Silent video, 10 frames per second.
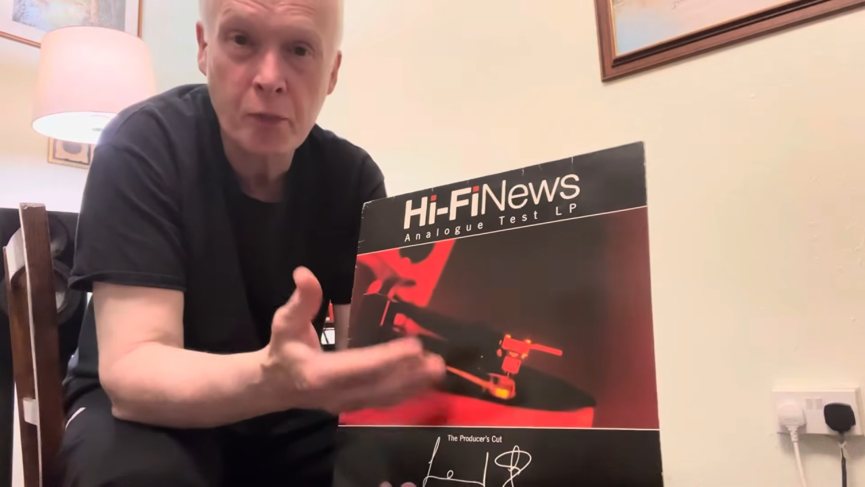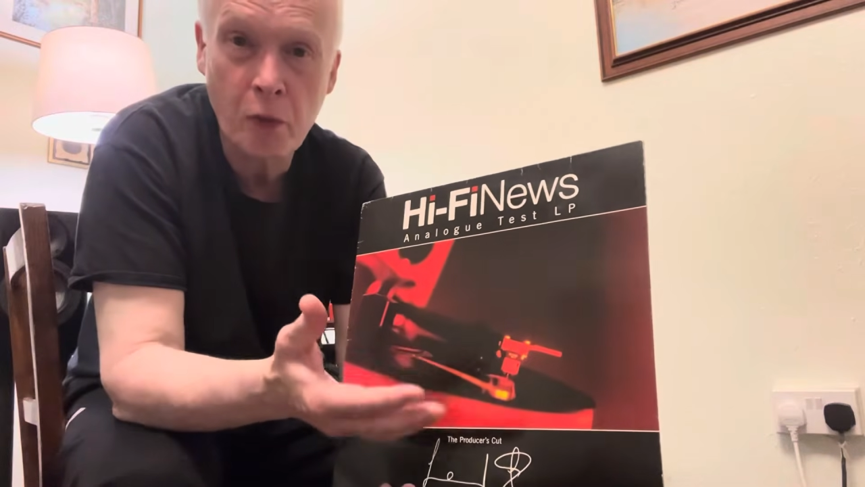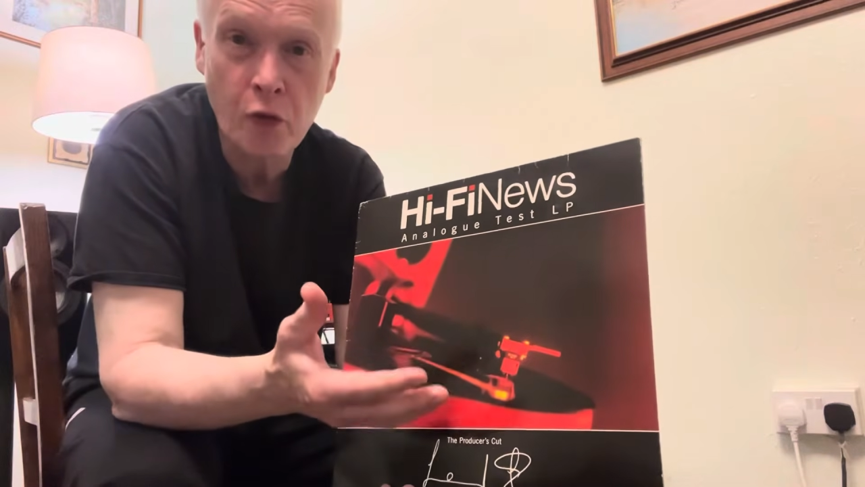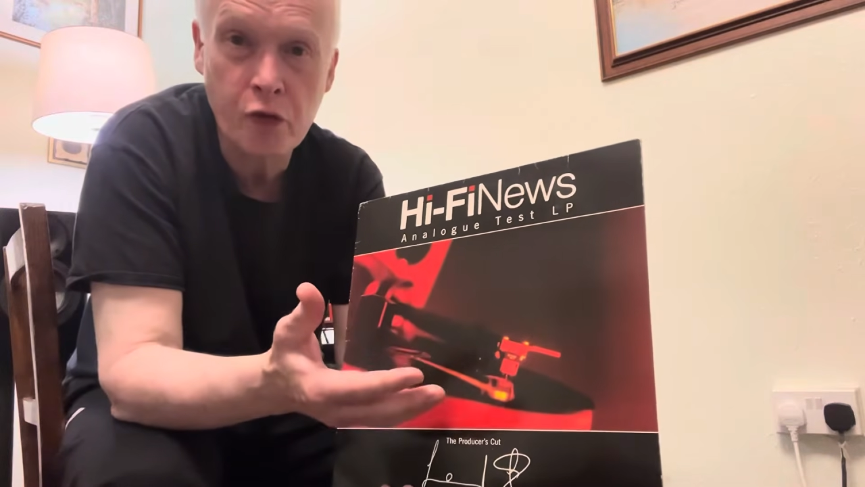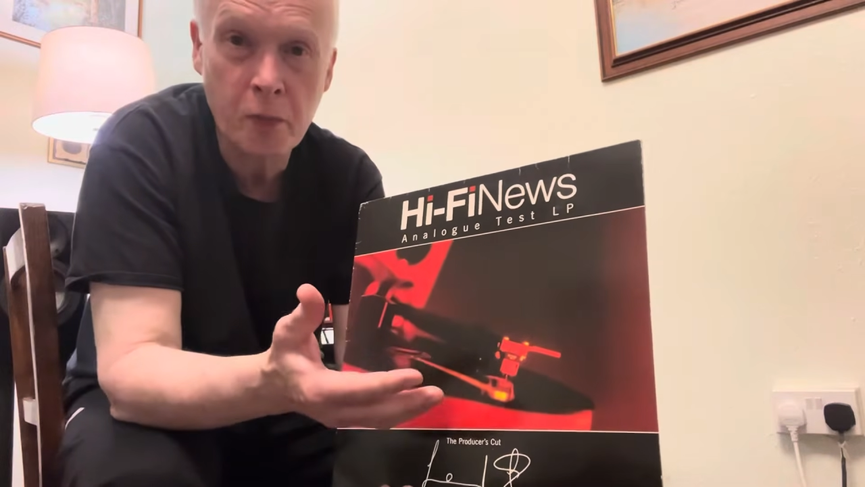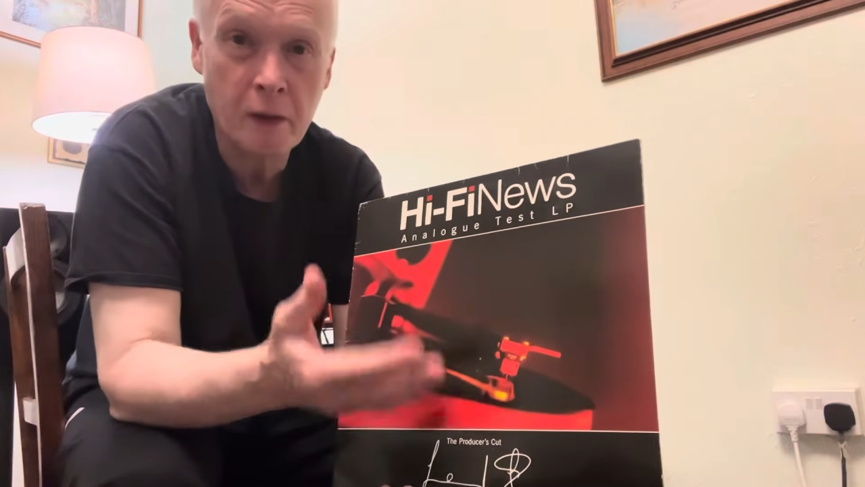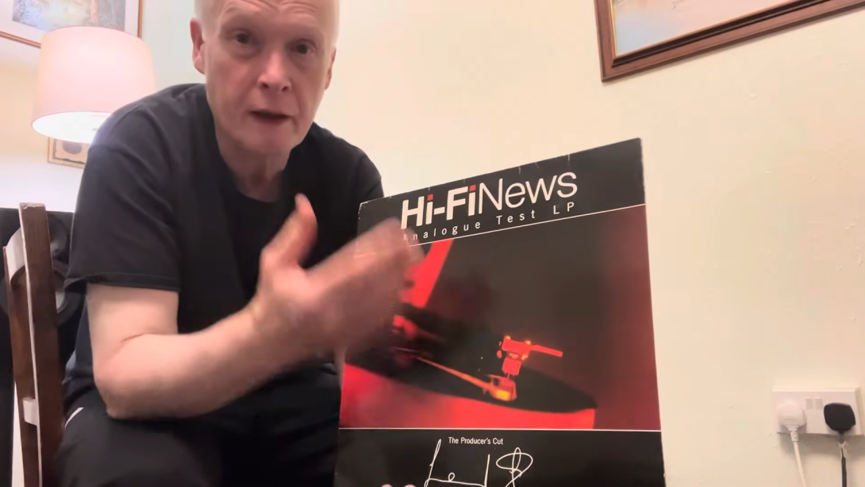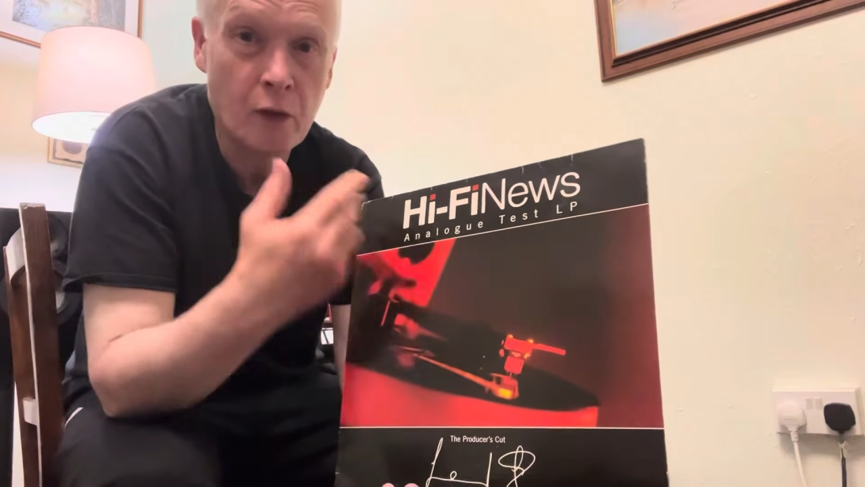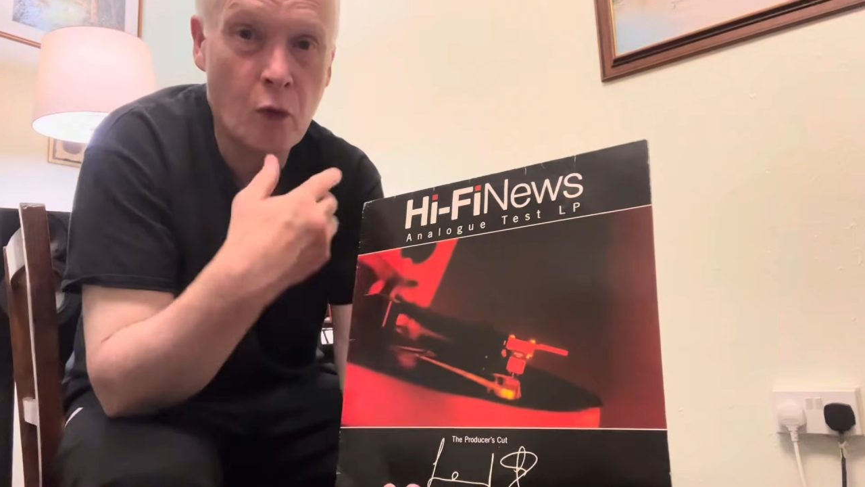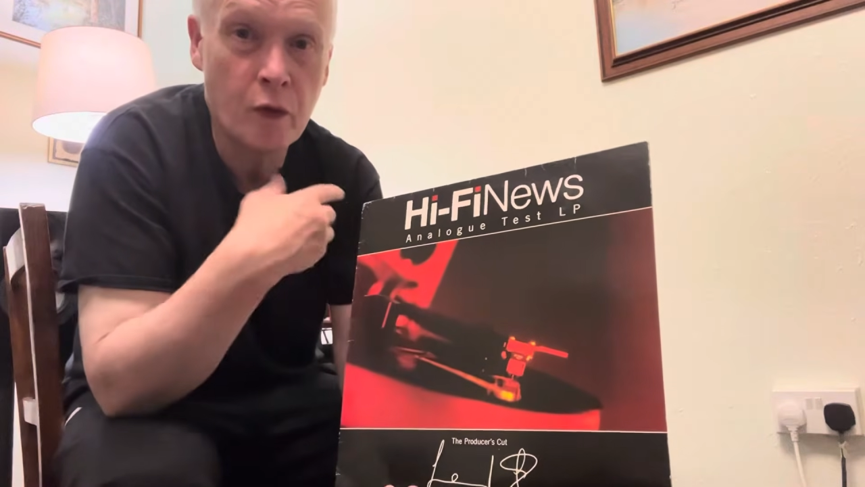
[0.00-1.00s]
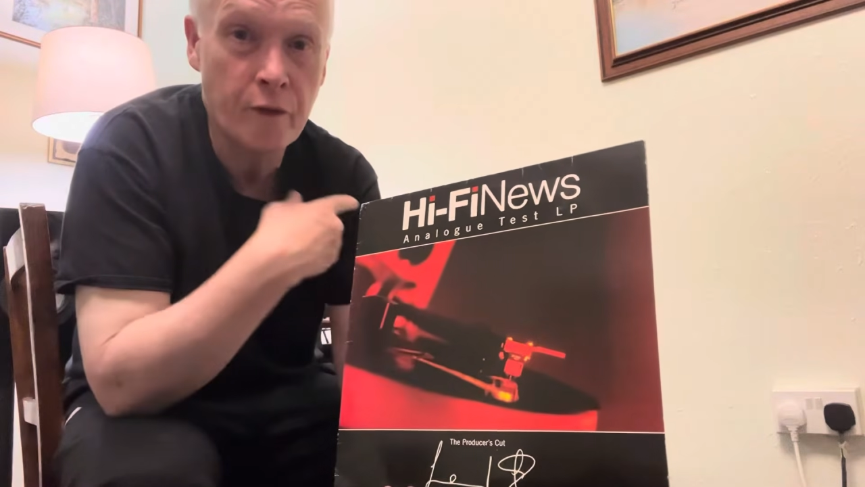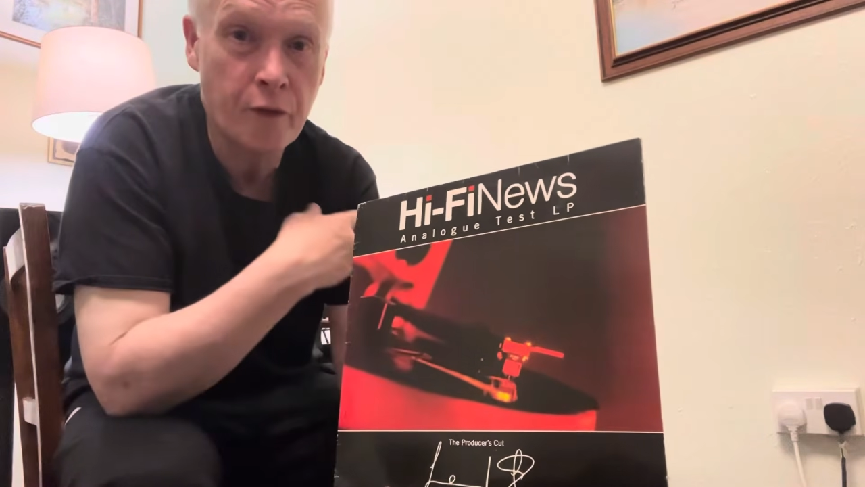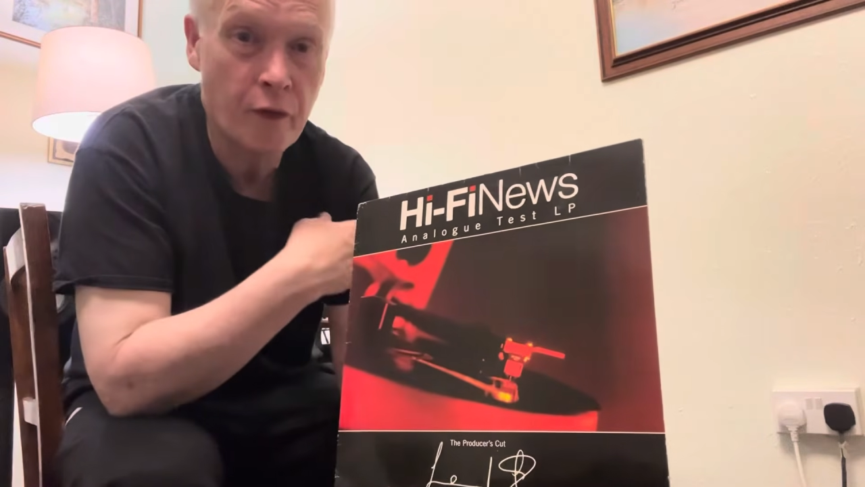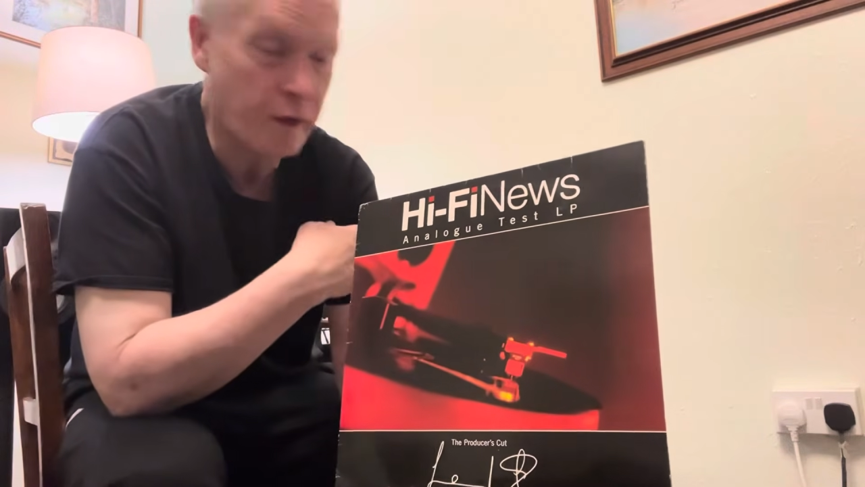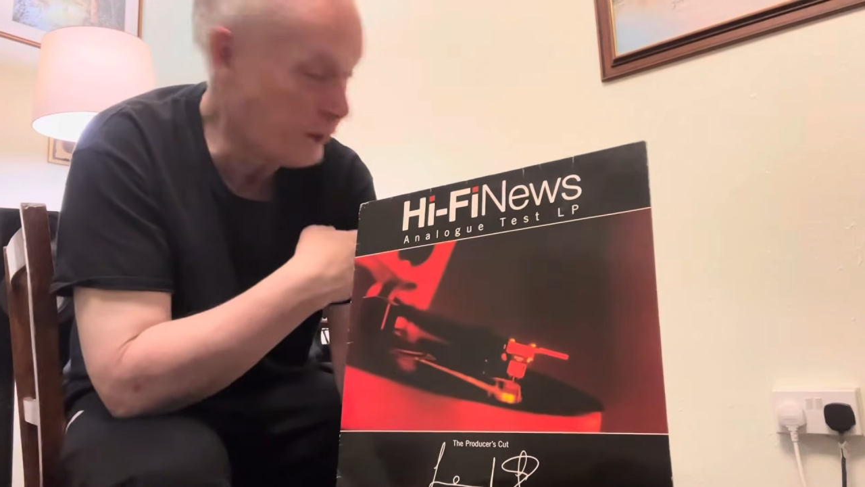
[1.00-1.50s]
possible in order
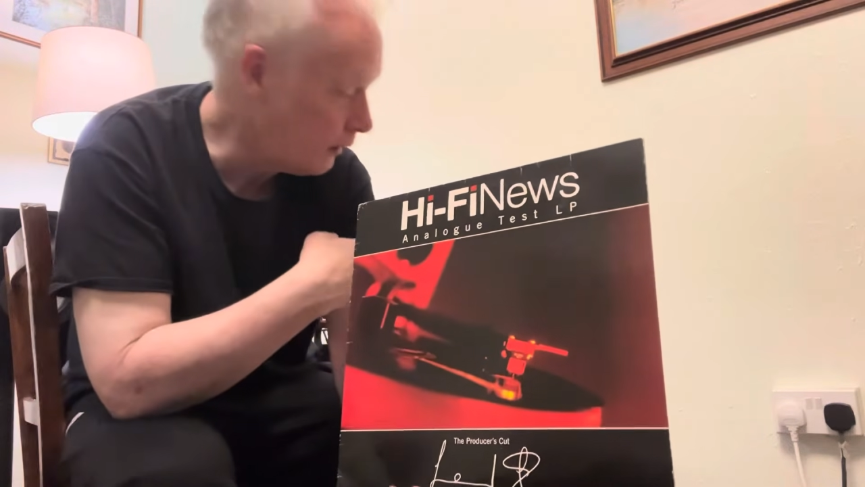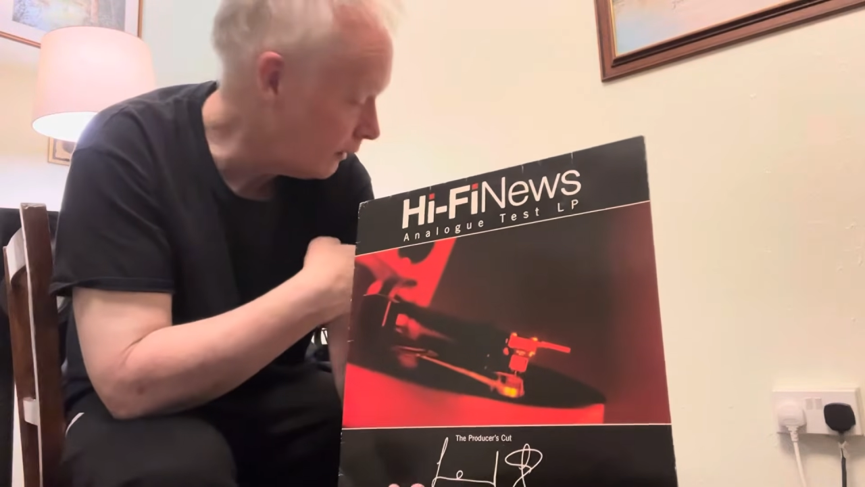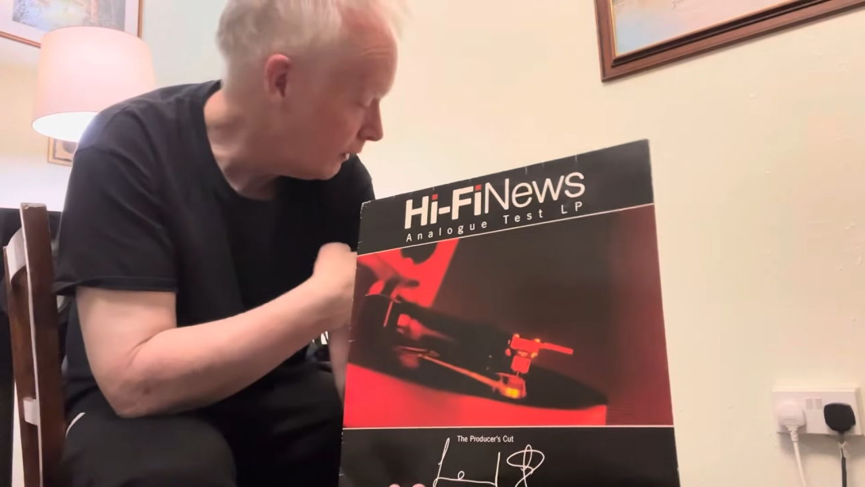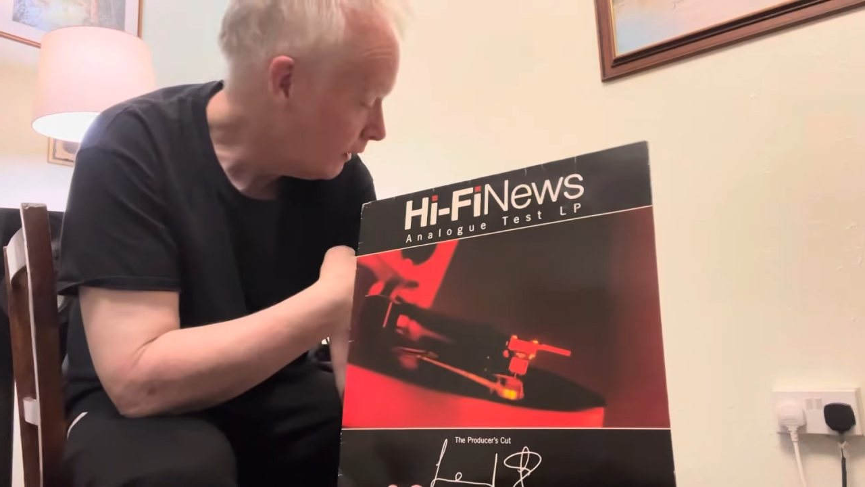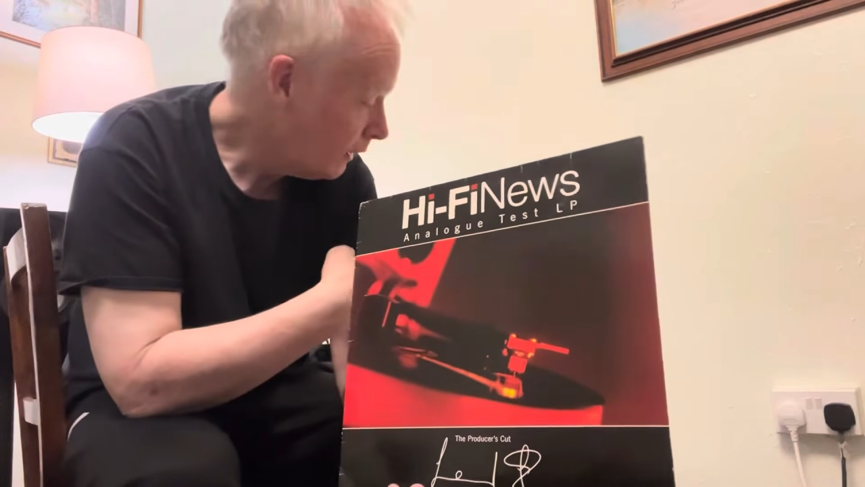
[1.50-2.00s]
for the